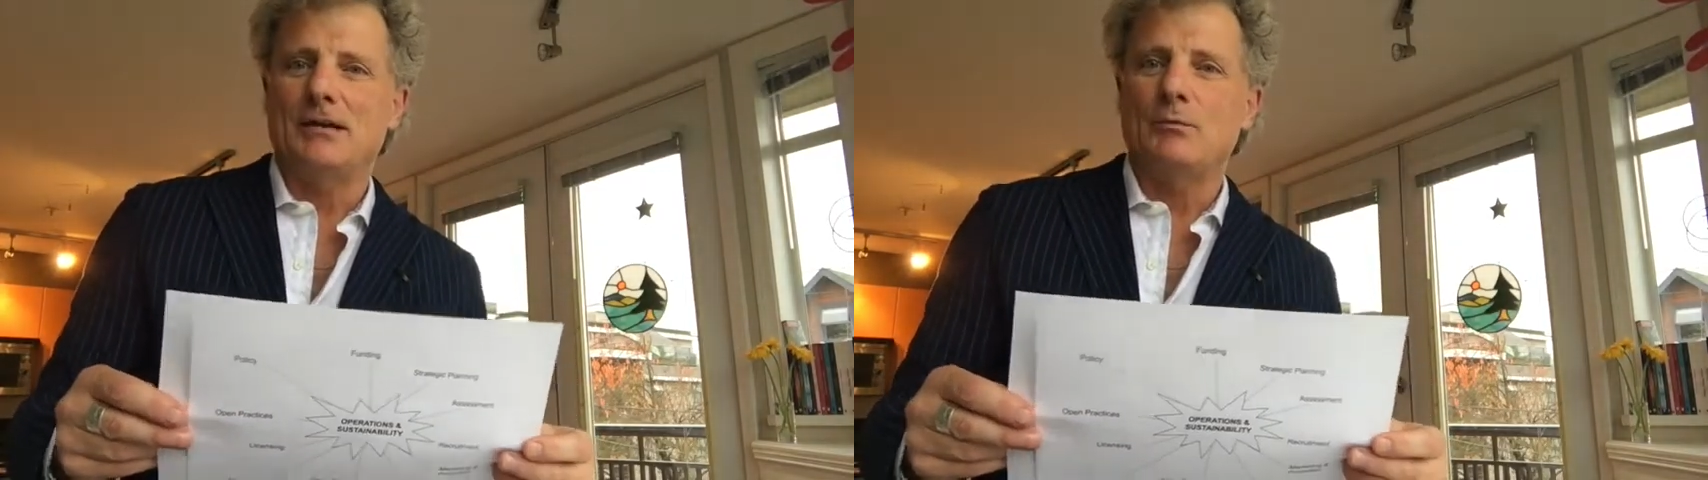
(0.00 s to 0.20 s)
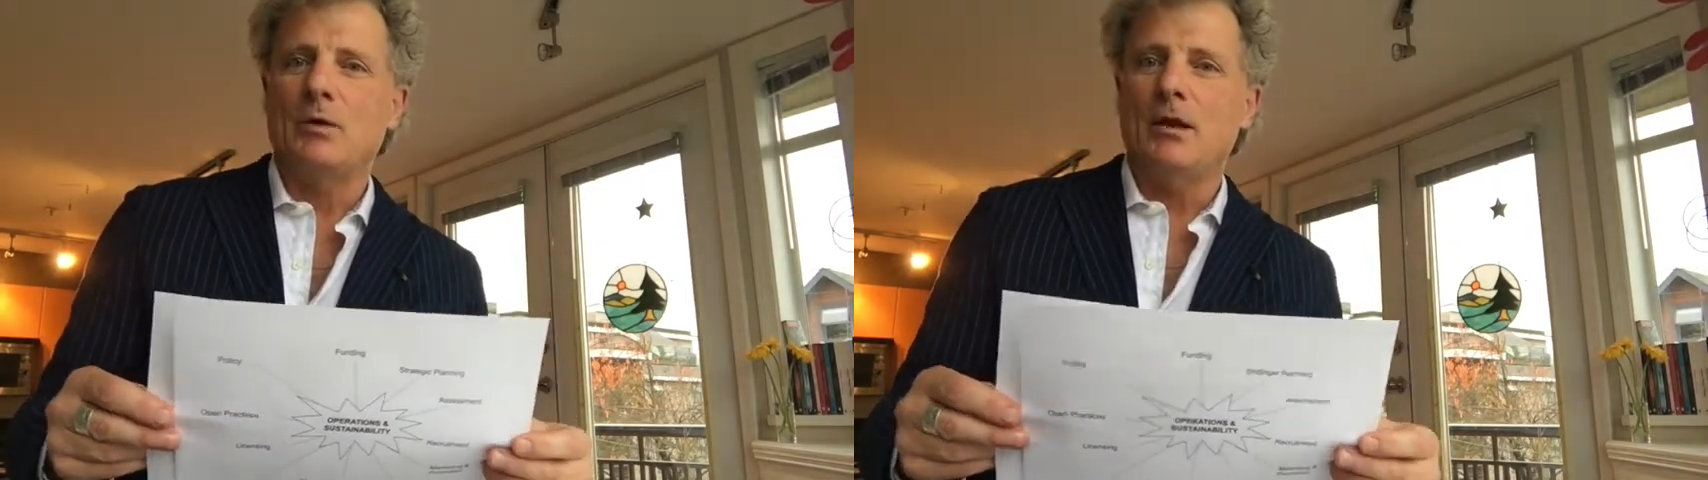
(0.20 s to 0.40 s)

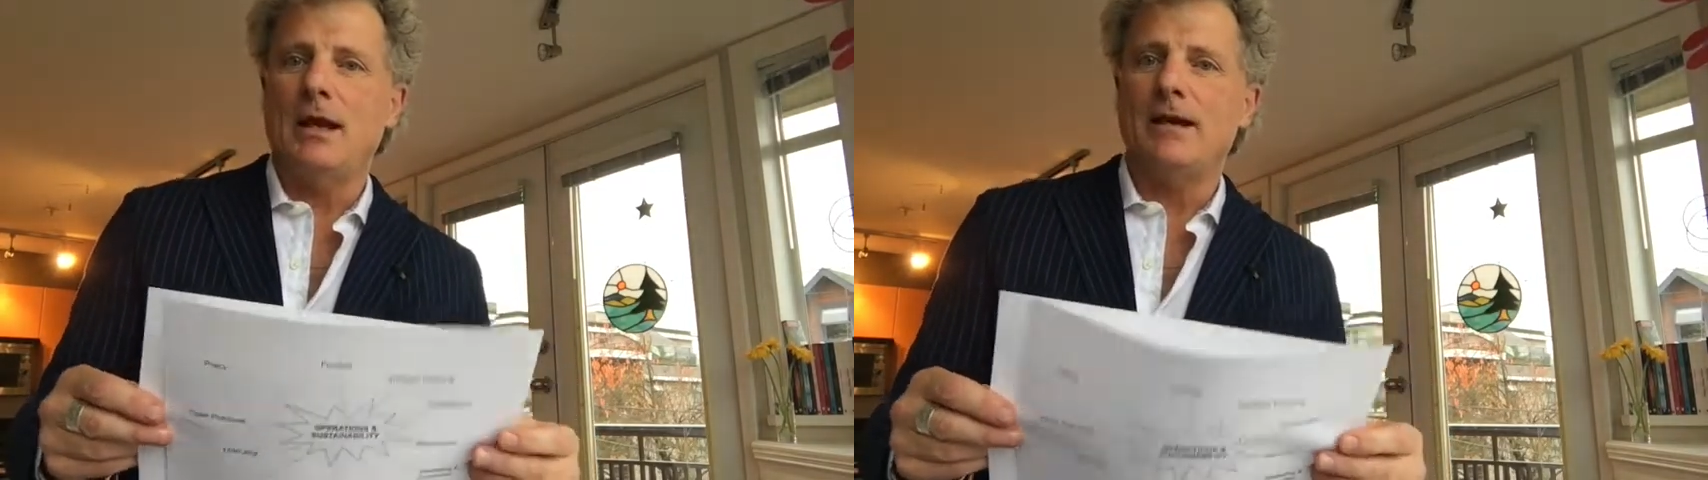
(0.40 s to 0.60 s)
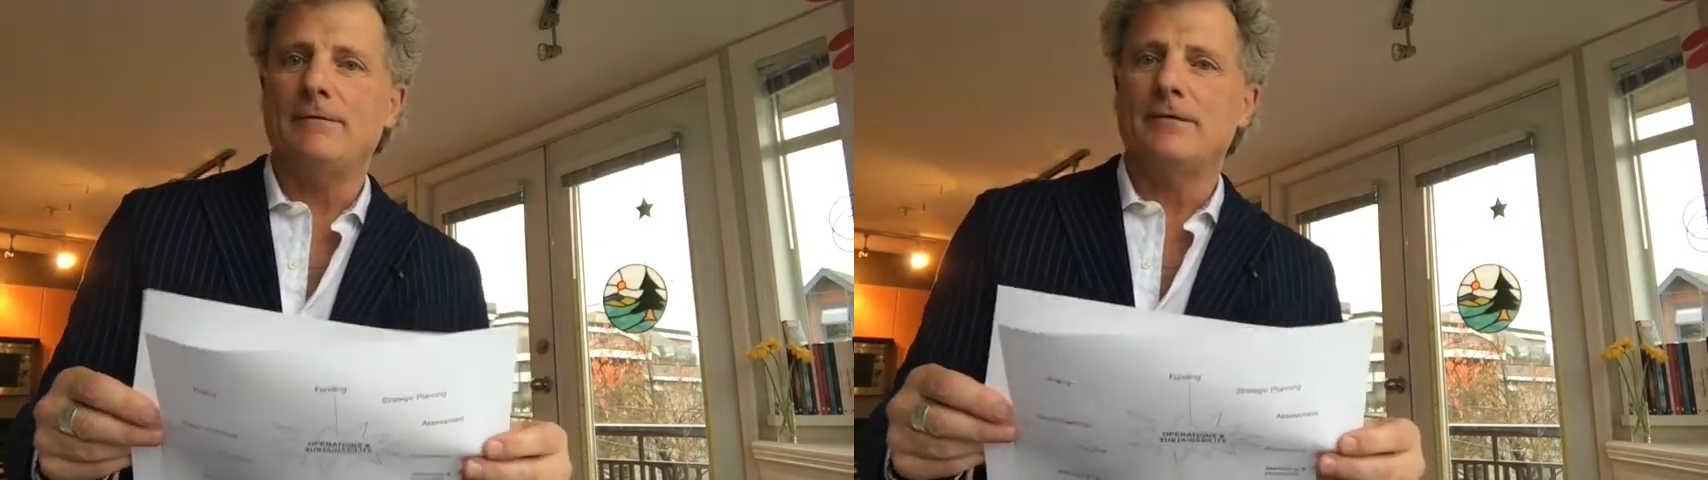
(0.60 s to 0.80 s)
And we'll
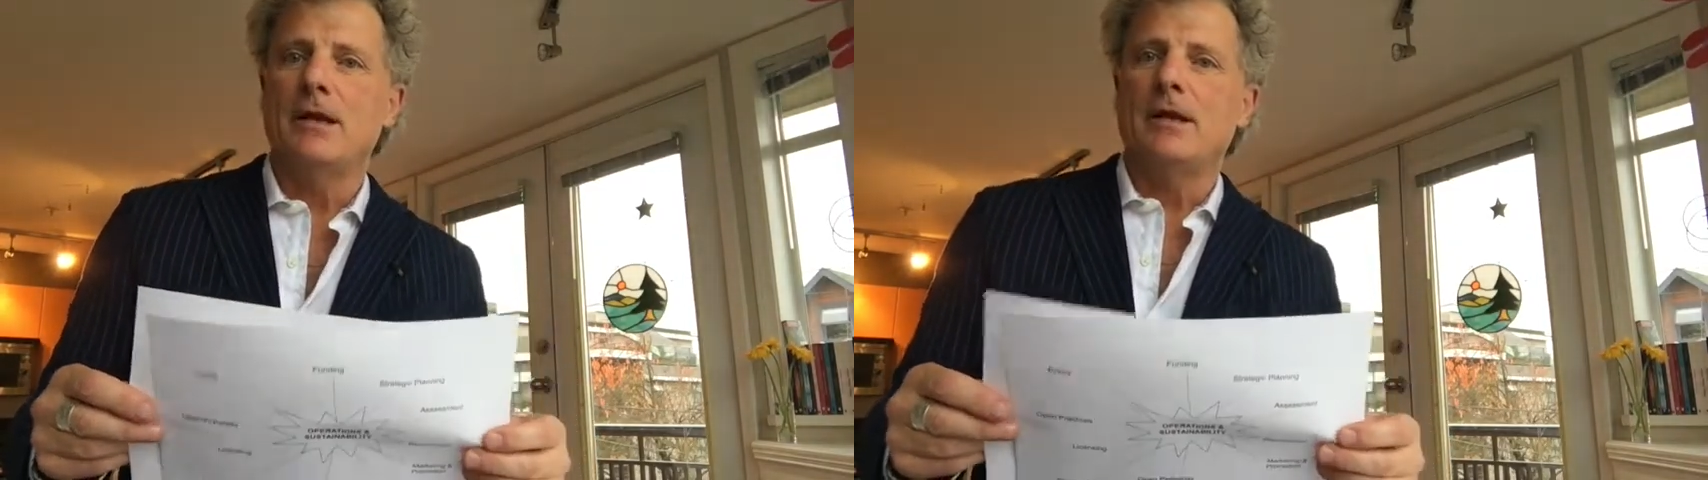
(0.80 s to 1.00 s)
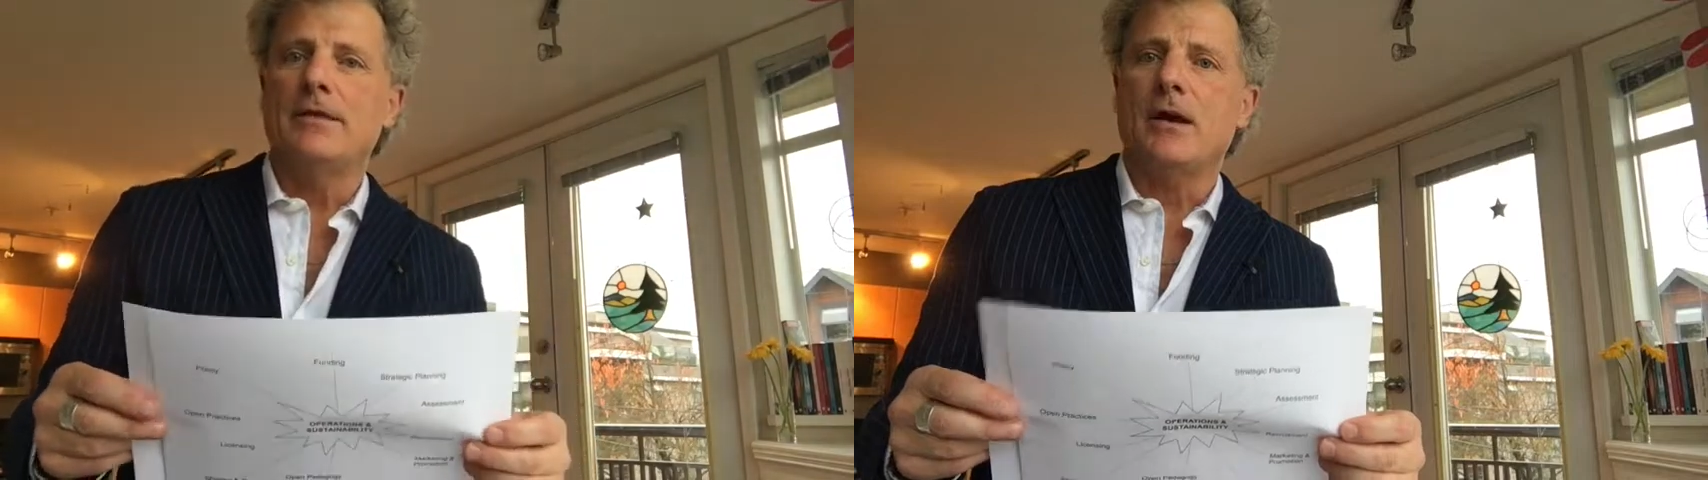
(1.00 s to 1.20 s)
have
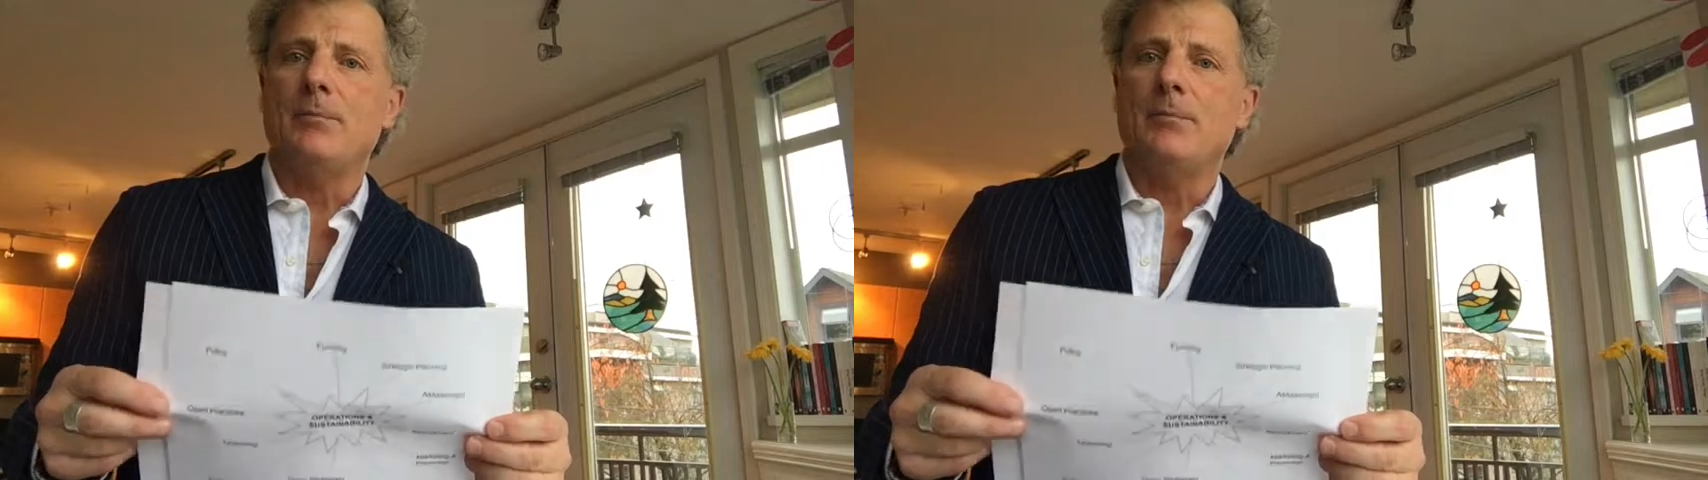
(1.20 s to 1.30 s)
the